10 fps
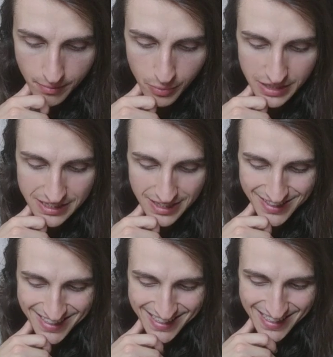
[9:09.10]
But it
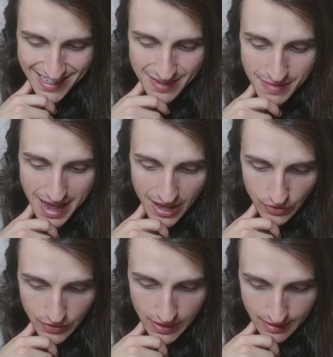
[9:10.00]
doesn't seem
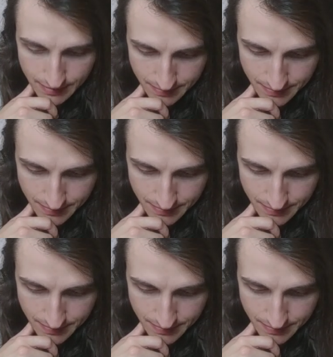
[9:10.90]
healthy,